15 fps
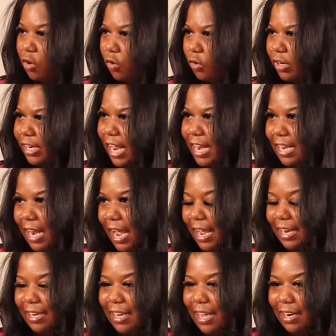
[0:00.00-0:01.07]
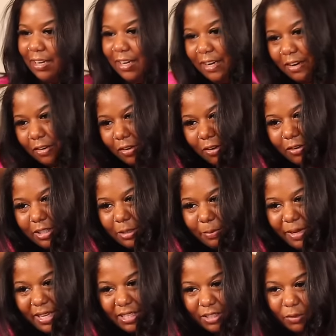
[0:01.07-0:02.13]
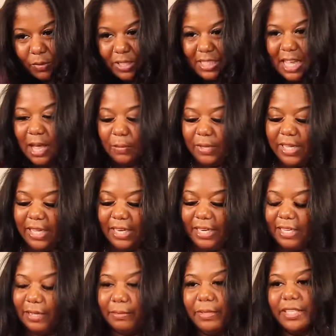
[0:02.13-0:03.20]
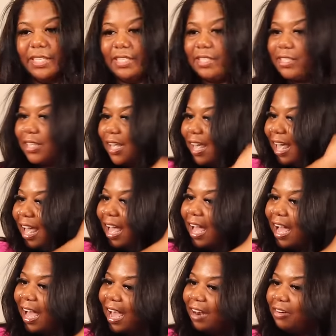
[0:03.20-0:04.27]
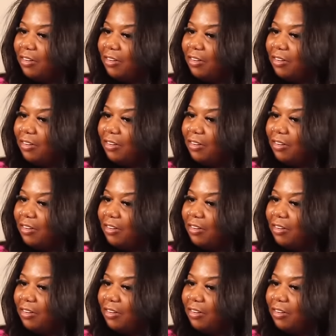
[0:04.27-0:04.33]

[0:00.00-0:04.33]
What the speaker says: Or date night. I don't know, it depends on what time we get done, because I